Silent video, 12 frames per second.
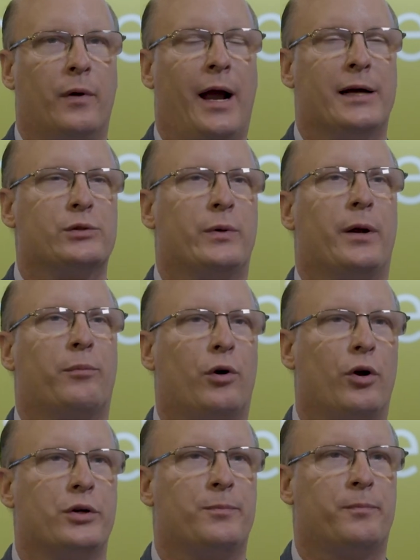As we
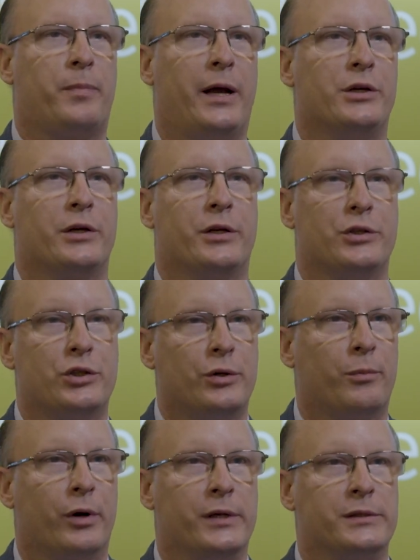approach patient
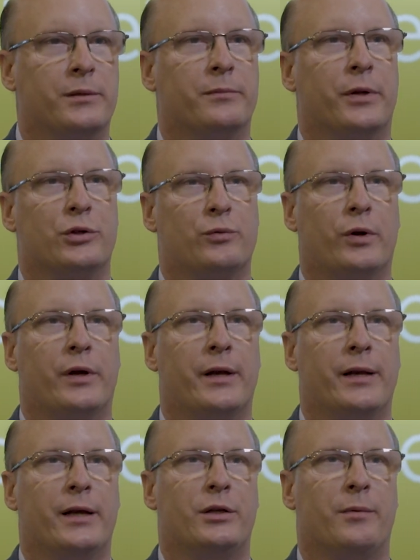consumerism, there's really
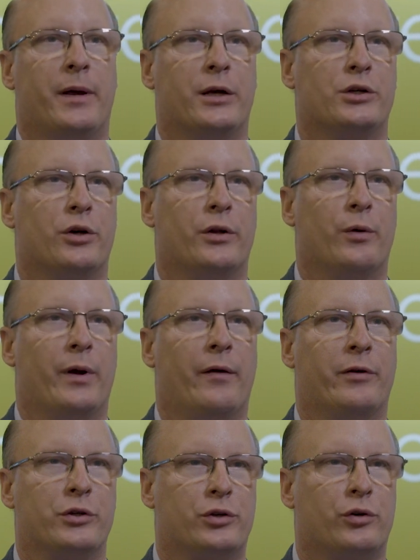a need to make sure that we
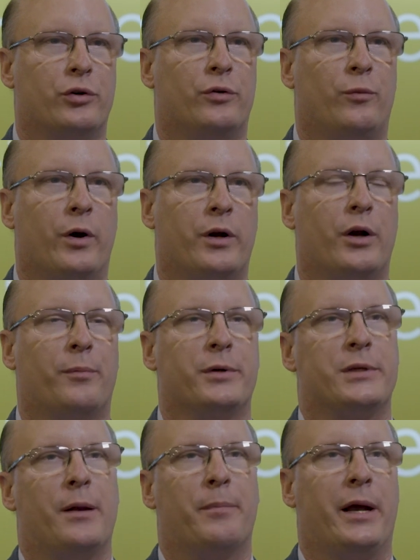have a true
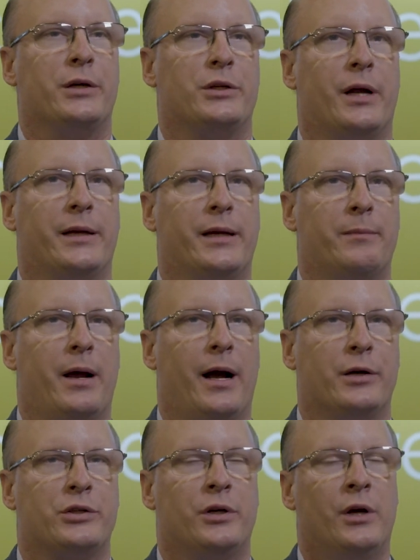100% patient ID
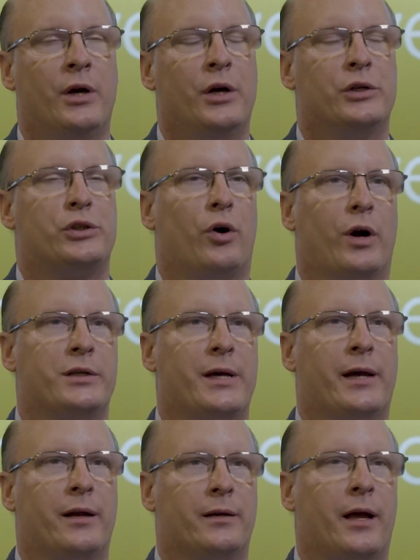match. So our
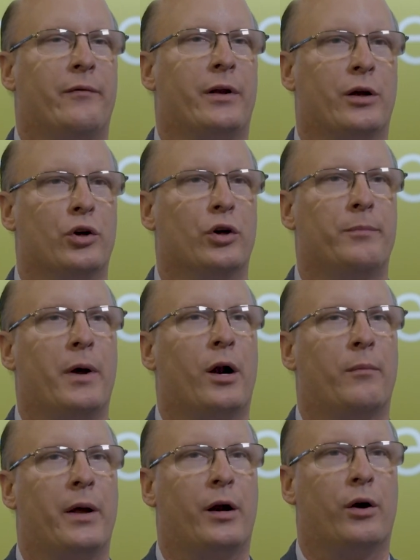second kind of in a good,
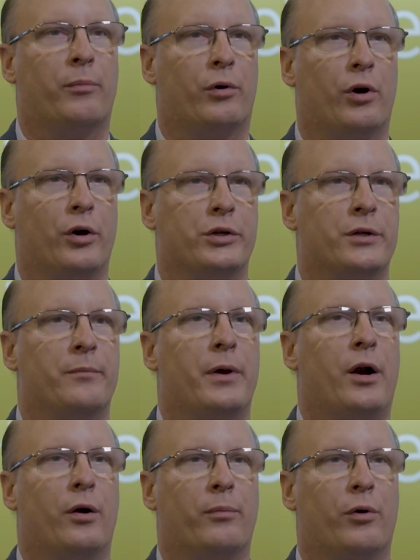better approach, the
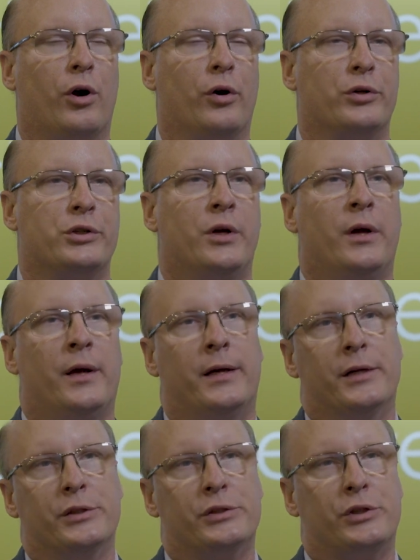better approach
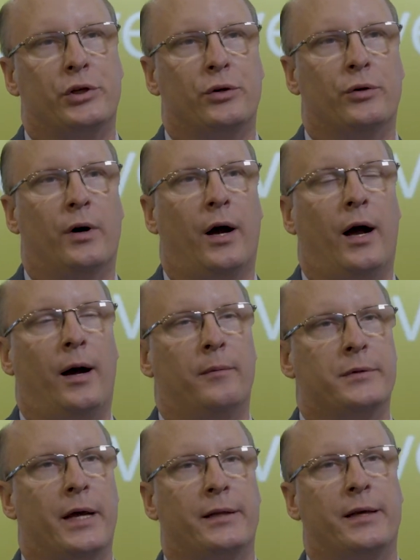is to
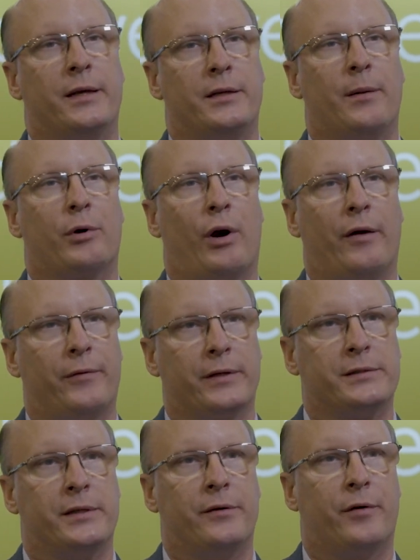take the
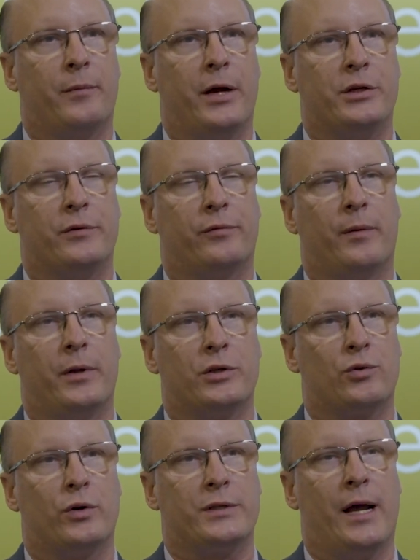demographics information from the
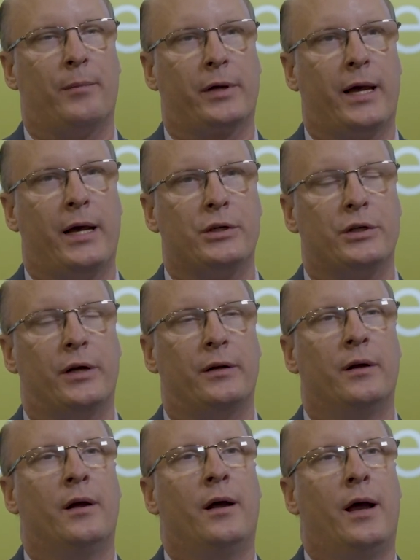source
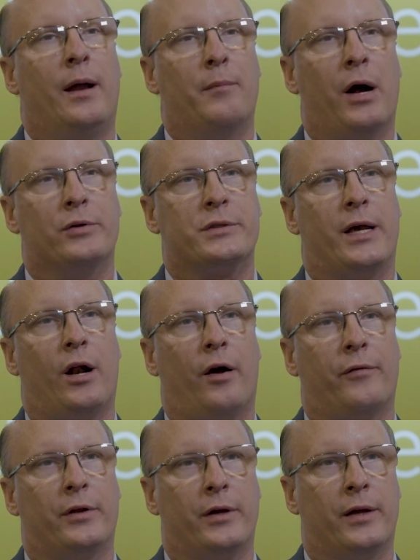application and bounce that
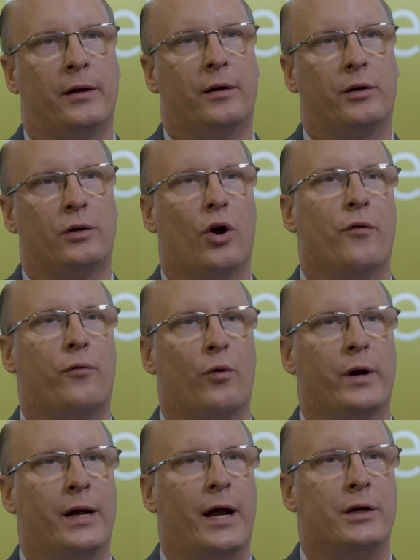off the
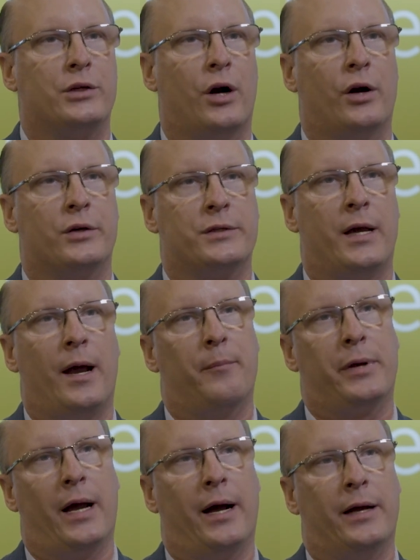Go4DHR's
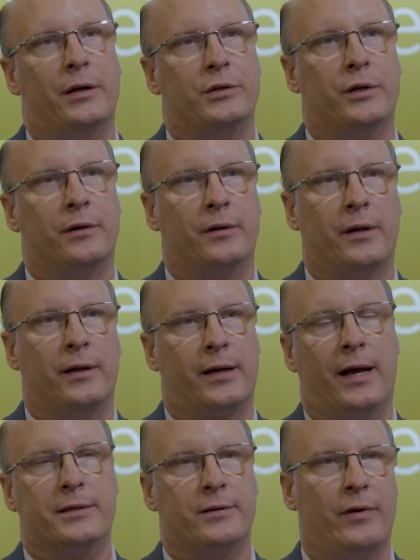MPI engine, in the
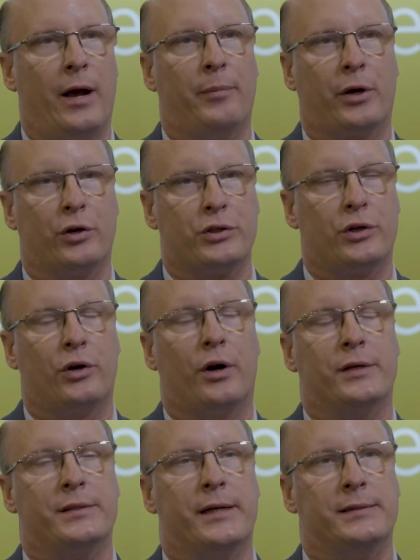case of Epic or
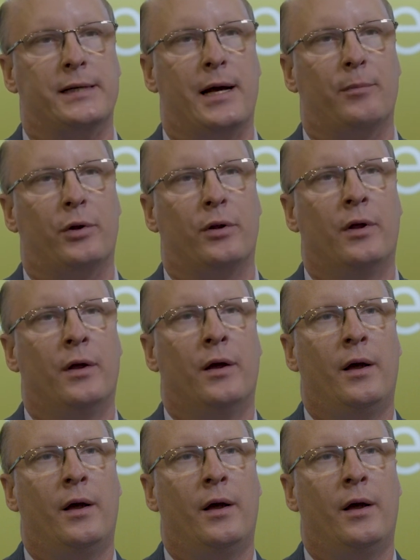Cerner as an example.